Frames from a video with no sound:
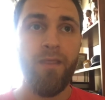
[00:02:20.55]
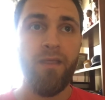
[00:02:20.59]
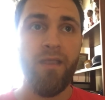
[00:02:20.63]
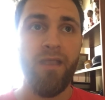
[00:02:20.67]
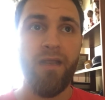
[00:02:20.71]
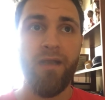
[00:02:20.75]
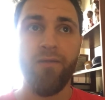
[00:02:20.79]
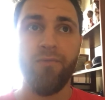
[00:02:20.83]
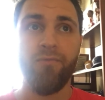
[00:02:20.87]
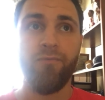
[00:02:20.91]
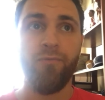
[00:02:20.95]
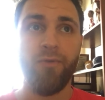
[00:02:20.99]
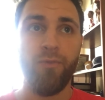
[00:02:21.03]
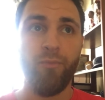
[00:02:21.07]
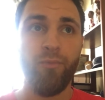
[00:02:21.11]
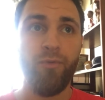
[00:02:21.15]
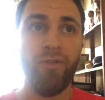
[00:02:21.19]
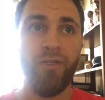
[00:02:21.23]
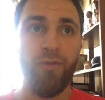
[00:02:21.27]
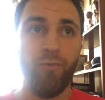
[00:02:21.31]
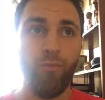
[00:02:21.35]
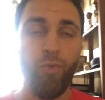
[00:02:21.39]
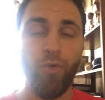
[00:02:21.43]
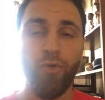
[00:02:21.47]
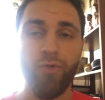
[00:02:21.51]
And if we
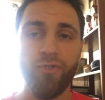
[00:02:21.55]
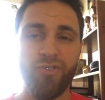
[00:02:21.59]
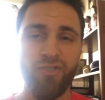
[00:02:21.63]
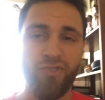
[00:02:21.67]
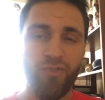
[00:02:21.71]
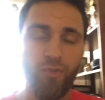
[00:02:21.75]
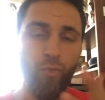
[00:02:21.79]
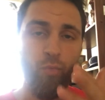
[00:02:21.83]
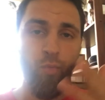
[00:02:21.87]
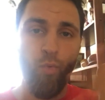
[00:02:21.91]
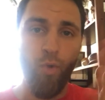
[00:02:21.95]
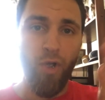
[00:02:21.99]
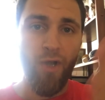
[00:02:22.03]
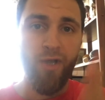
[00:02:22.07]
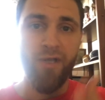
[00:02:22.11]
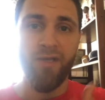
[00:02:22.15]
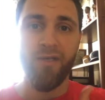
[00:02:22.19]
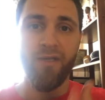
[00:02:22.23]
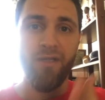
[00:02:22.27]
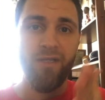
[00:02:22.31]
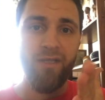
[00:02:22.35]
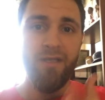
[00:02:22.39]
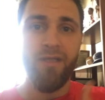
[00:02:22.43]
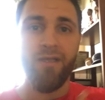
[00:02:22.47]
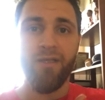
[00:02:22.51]
really were just a
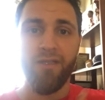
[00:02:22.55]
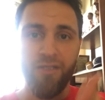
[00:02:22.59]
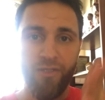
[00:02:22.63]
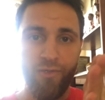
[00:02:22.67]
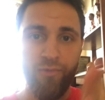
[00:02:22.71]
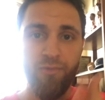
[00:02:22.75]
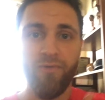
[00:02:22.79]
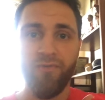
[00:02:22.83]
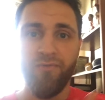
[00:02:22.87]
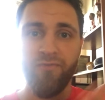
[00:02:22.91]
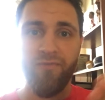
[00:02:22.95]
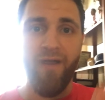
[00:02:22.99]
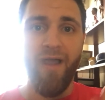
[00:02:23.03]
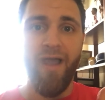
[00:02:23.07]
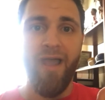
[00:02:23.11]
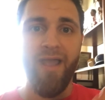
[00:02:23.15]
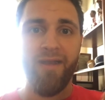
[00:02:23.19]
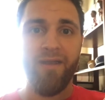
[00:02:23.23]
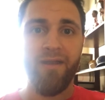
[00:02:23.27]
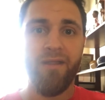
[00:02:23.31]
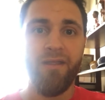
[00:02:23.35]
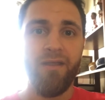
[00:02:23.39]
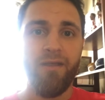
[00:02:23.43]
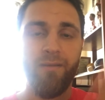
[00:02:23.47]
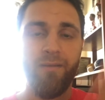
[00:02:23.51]
one
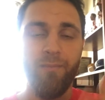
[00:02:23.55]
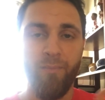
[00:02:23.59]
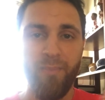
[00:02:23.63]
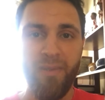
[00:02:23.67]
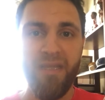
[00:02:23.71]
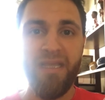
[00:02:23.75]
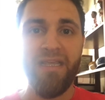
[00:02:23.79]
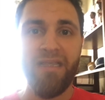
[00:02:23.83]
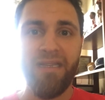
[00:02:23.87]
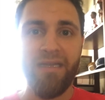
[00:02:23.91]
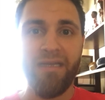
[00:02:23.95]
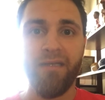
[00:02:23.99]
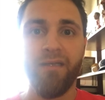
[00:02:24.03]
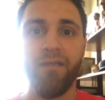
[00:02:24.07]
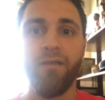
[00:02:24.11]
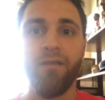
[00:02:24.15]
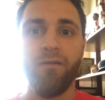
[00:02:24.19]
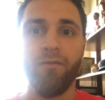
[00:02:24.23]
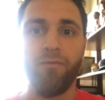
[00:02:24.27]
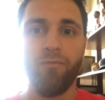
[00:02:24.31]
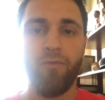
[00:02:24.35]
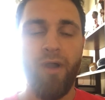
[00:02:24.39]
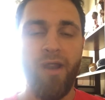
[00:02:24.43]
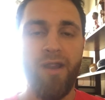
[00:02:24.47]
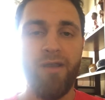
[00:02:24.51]
unified being,
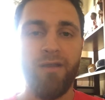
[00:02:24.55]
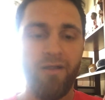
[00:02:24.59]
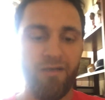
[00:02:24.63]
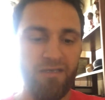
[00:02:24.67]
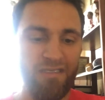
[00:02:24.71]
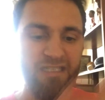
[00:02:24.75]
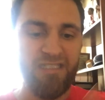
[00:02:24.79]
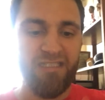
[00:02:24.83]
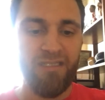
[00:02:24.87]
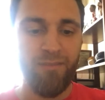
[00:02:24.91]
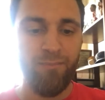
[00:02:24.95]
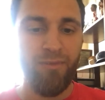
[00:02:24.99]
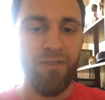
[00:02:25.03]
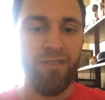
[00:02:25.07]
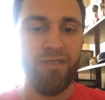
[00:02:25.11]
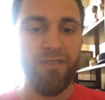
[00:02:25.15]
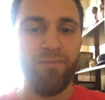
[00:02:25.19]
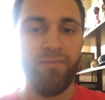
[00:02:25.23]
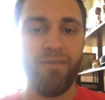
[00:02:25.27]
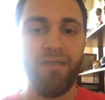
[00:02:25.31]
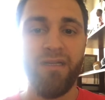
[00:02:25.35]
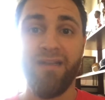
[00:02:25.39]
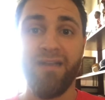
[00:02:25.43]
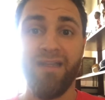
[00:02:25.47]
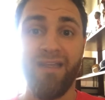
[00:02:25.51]
right, a disciplined
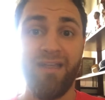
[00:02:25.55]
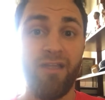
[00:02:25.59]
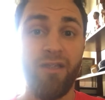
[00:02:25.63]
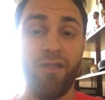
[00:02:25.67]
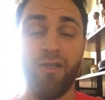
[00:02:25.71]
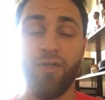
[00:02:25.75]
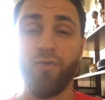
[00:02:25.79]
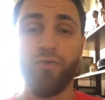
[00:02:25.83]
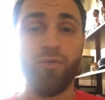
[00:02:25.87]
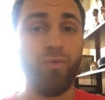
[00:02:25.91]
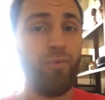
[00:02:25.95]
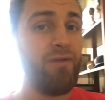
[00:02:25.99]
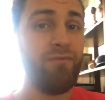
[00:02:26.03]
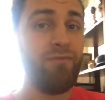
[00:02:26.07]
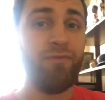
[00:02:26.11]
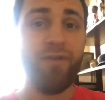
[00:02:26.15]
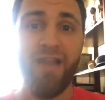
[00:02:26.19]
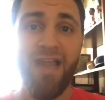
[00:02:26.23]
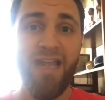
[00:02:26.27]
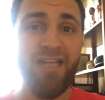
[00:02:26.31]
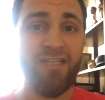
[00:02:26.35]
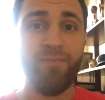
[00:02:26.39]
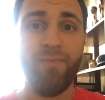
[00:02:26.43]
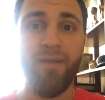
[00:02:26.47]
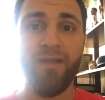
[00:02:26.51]
being that could control every
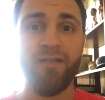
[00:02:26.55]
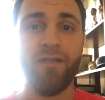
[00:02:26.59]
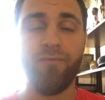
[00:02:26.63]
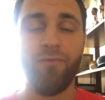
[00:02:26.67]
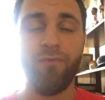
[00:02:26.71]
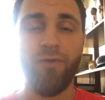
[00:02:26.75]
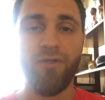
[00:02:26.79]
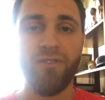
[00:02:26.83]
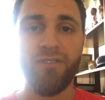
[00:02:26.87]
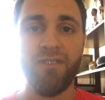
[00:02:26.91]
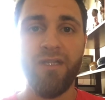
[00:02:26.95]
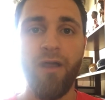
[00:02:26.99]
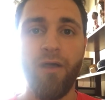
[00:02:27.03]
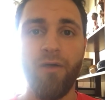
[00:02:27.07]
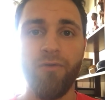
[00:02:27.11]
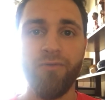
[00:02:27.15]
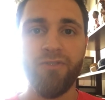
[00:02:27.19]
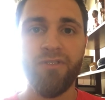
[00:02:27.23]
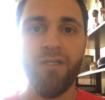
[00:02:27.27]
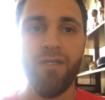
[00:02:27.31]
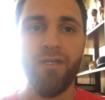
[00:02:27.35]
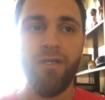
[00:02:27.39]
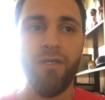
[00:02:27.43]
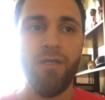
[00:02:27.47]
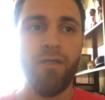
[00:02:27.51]
aspect of
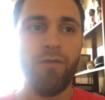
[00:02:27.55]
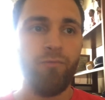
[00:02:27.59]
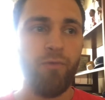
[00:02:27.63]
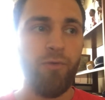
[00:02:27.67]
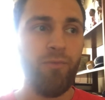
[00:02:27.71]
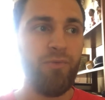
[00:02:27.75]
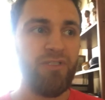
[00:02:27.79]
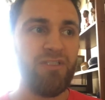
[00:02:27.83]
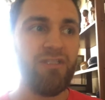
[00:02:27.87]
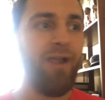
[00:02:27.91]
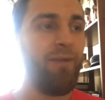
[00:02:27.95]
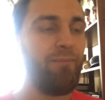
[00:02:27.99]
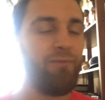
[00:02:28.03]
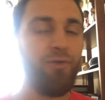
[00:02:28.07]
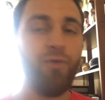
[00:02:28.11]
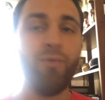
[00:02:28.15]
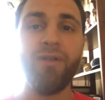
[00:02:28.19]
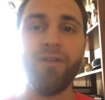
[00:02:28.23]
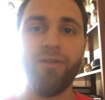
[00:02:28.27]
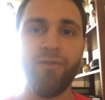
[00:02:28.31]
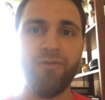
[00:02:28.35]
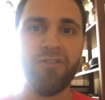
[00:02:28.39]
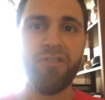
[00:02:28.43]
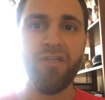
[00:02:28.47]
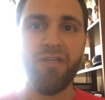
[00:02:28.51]
ourselves, we would stop
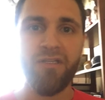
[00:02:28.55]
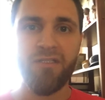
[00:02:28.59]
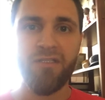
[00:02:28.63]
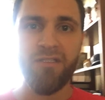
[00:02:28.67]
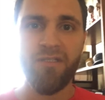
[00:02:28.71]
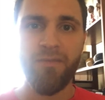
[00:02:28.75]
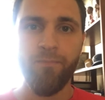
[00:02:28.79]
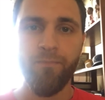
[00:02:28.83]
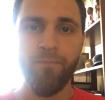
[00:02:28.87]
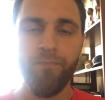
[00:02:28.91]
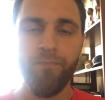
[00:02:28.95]
doing those things.